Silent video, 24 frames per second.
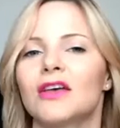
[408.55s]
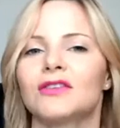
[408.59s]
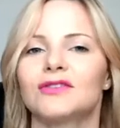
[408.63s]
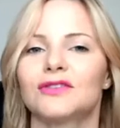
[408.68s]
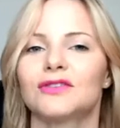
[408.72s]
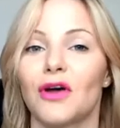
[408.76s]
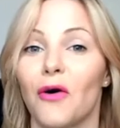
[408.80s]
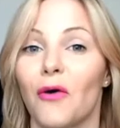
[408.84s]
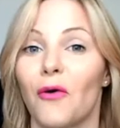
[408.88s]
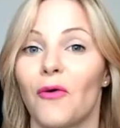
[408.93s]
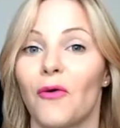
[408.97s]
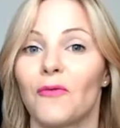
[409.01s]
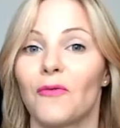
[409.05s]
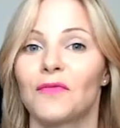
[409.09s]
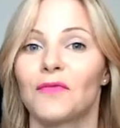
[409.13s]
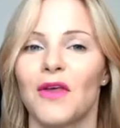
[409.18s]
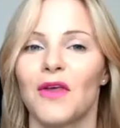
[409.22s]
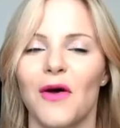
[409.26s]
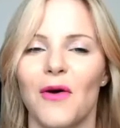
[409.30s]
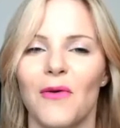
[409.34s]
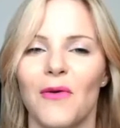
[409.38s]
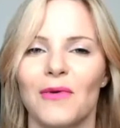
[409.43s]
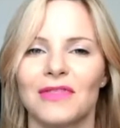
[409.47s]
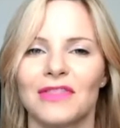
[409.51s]
So,
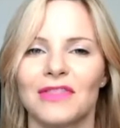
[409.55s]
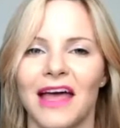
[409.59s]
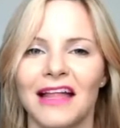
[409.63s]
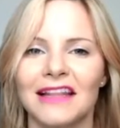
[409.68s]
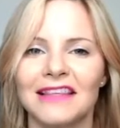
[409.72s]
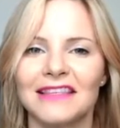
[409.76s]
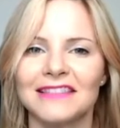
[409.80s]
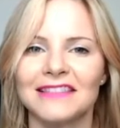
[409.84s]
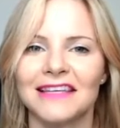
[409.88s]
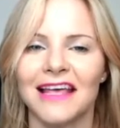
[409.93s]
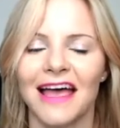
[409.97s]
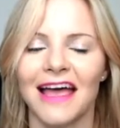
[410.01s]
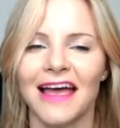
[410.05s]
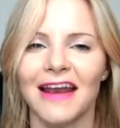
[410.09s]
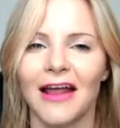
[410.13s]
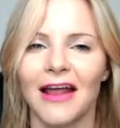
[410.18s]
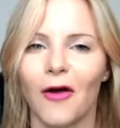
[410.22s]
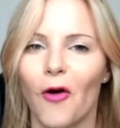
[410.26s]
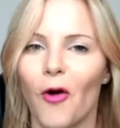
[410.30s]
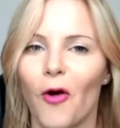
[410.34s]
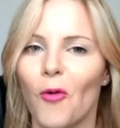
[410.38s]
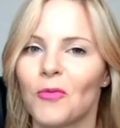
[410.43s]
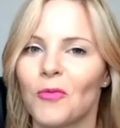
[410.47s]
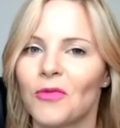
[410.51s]
with that said,
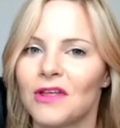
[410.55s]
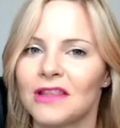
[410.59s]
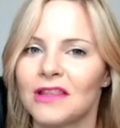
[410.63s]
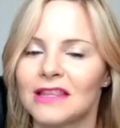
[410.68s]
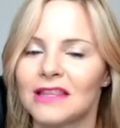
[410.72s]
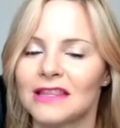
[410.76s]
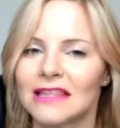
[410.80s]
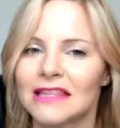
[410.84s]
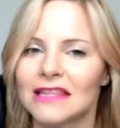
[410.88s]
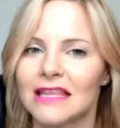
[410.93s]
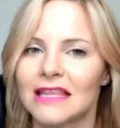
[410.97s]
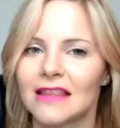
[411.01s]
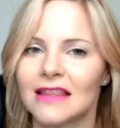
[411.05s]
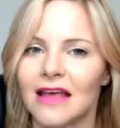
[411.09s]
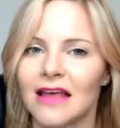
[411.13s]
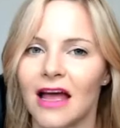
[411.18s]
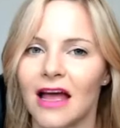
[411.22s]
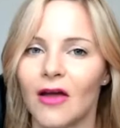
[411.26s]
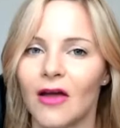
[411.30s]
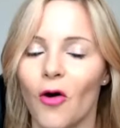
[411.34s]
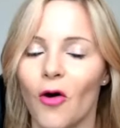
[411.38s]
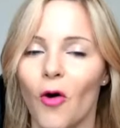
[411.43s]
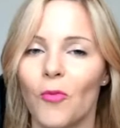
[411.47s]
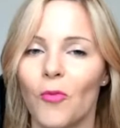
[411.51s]
I hope that
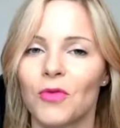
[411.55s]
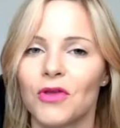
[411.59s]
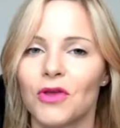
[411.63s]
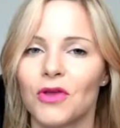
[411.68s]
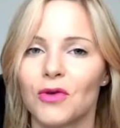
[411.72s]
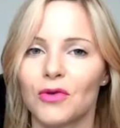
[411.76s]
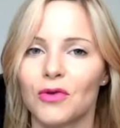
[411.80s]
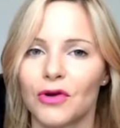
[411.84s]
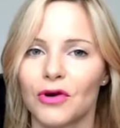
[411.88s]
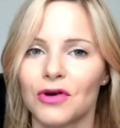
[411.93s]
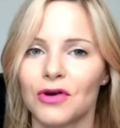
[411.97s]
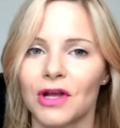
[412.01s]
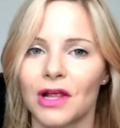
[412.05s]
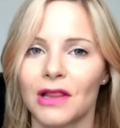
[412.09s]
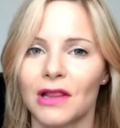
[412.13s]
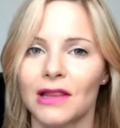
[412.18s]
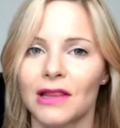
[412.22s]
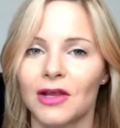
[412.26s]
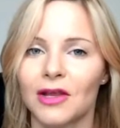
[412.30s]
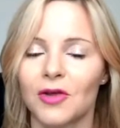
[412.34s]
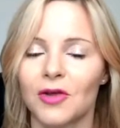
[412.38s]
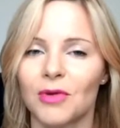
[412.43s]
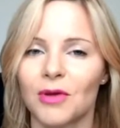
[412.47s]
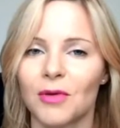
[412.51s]
I hope that you learned a
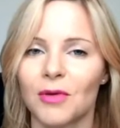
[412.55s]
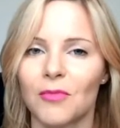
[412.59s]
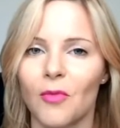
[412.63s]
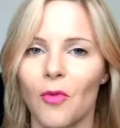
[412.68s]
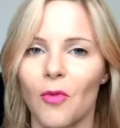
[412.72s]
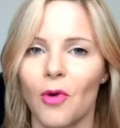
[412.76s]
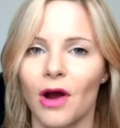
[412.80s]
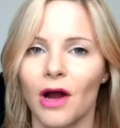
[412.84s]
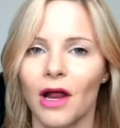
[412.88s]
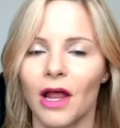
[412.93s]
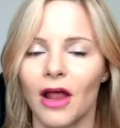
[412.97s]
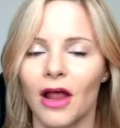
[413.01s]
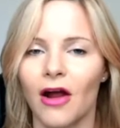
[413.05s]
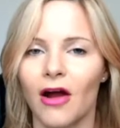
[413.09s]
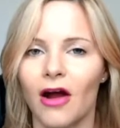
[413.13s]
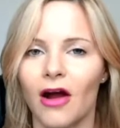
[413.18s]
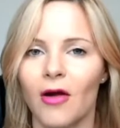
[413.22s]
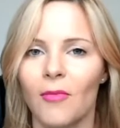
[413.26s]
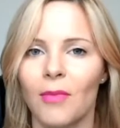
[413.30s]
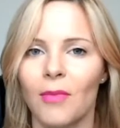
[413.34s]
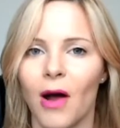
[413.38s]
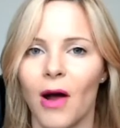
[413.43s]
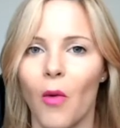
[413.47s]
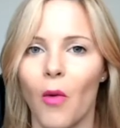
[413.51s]
little bit more
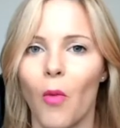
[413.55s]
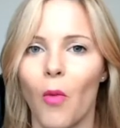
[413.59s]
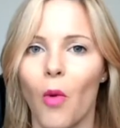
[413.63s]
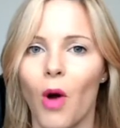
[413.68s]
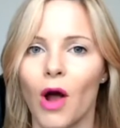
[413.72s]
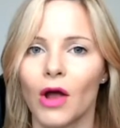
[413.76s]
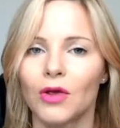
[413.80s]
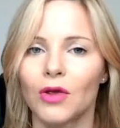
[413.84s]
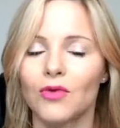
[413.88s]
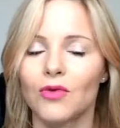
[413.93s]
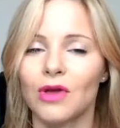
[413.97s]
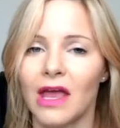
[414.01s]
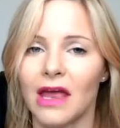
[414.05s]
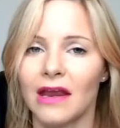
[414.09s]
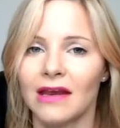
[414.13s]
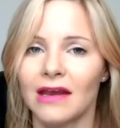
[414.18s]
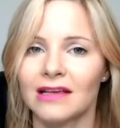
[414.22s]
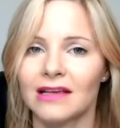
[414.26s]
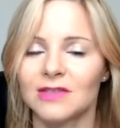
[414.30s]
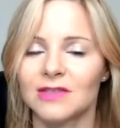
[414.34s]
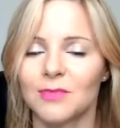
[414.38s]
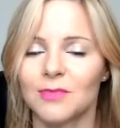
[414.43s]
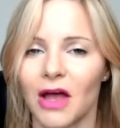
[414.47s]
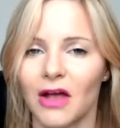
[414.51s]
here about what you can
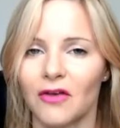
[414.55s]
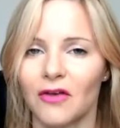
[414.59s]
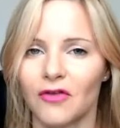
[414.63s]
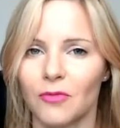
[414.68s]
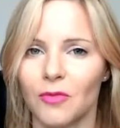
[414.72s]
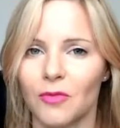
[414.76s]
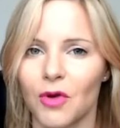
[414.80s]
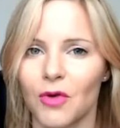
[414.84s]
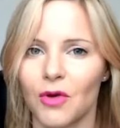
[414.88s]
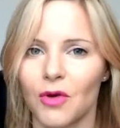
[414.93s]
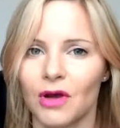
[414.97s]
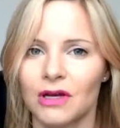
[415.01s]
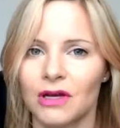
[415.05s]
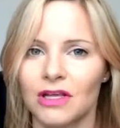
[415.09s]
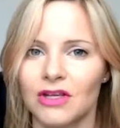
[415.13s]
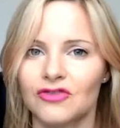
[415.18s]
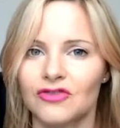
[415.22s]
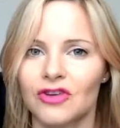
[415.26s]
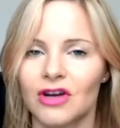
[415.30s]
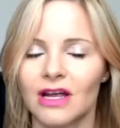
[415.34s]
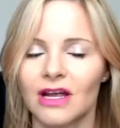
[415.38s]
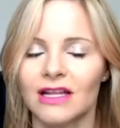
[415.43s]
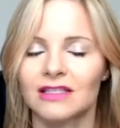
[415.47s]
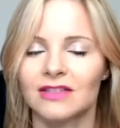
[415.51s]
expect from yoga
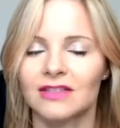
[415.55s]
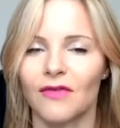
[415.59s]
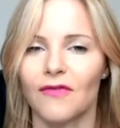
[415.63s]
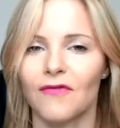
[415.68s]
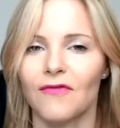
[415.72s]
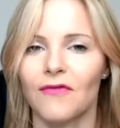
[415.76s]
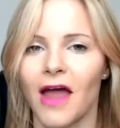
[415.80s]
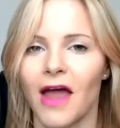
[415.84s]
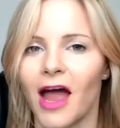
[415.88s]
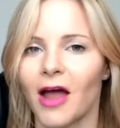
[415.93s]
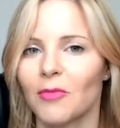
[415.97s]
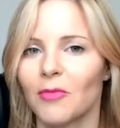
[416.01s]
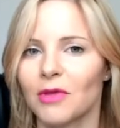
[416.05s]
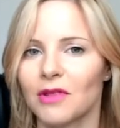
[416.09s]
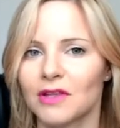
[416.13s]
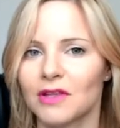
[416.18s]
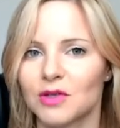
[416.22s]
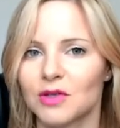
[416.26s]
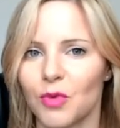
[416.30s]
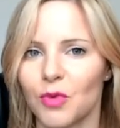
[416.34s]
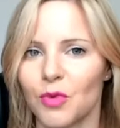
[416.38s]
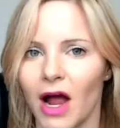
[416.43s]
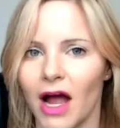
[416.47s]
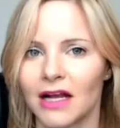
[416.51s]
nidra. It's a
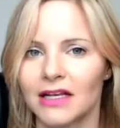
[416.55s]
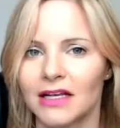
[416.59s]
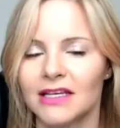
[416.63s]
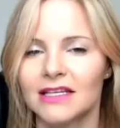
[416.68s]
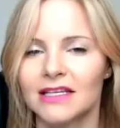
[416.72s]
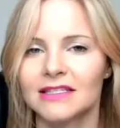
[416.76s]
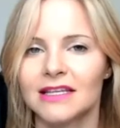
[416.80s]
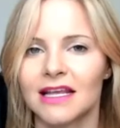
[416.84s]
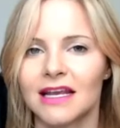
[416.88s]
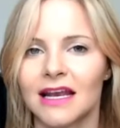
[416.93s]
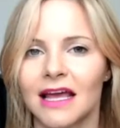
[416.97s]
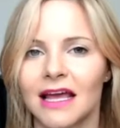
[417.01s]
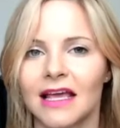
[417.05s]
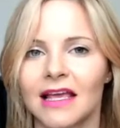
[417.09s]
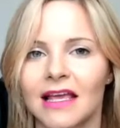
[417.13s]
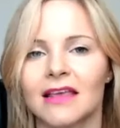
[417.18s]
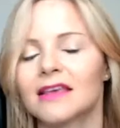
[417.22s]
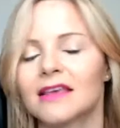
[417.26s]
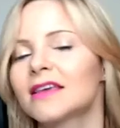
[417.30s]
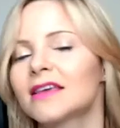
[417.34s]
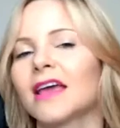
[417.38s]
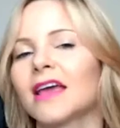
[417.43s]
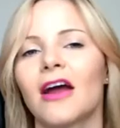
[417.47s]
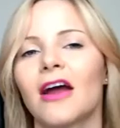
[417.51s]
fabulous practice and I
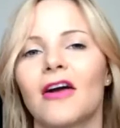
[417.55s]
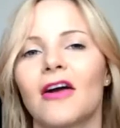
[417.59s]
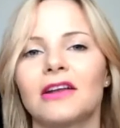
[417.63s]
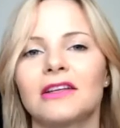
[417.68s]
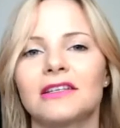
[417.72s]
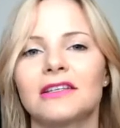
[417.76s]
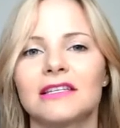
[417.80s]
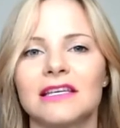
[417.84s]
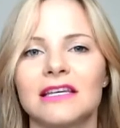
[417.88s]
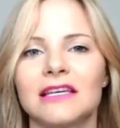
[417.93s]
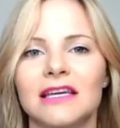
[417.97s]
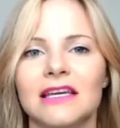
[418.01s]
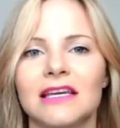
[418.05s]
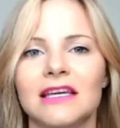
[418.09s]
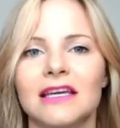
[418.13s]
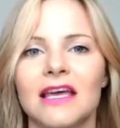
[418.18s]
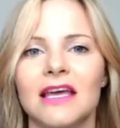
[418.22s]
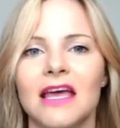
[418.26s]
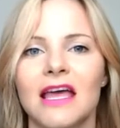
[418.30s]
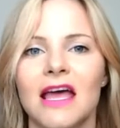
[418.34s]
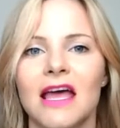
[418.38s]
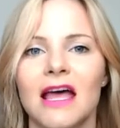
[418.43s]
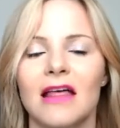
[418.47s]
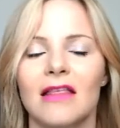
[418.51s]

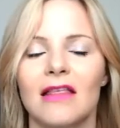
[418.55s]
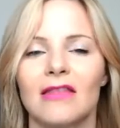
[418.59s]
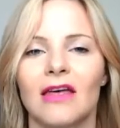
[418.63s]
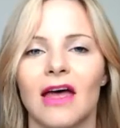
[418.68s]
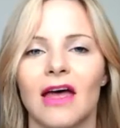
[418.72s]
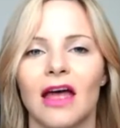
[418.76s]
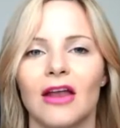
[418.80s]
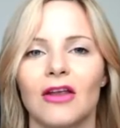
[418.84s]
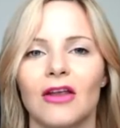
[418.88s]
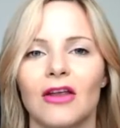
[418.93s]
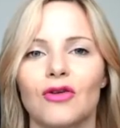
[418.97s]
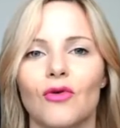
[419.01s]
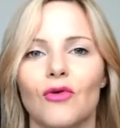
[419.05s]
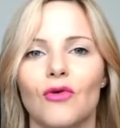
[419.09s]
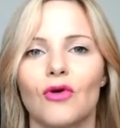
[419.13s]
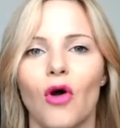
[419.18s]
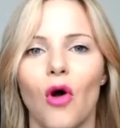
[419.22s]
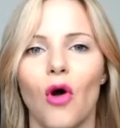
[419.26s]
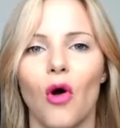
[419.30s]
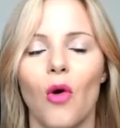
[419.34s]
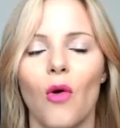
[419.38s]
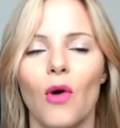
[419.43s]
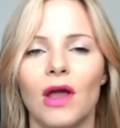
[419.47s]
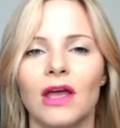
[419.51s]
guarantee that you're
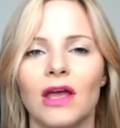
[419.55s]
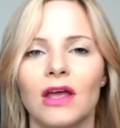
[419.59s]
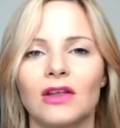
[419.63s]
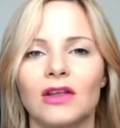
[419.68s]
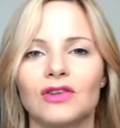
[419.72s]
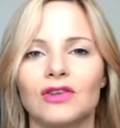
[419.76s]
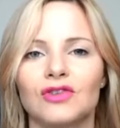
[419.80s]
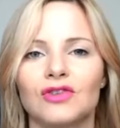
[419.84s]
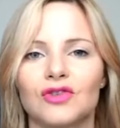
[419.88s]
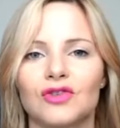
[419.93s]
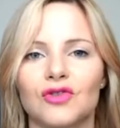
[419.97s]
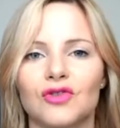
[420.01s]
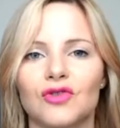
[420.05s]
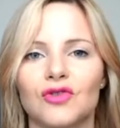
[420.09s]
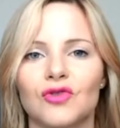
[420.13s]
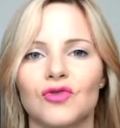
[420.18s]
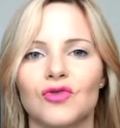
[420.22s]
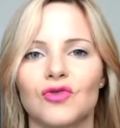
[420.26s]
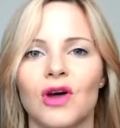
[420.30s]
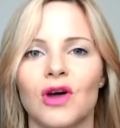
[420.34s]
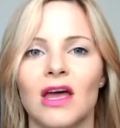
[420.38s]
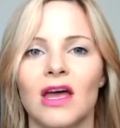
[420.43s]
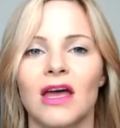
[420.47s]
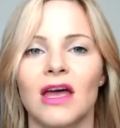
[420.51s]
going
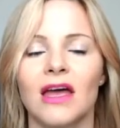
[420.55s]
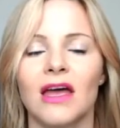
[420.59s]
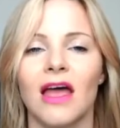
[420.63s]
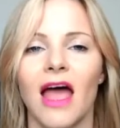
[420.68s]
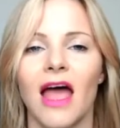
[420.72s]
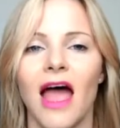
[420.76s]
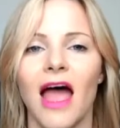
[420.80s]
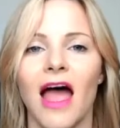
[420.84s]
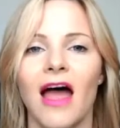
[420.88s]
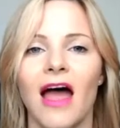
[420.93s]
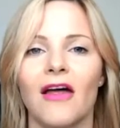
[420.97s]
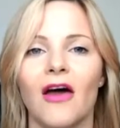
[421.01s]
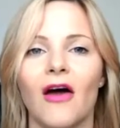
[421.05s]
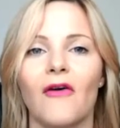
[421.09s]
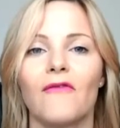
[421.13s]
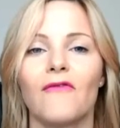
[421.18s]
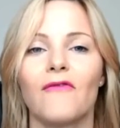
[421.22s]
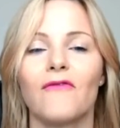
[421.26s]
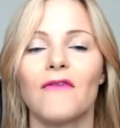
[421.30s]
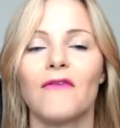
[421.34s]
to at a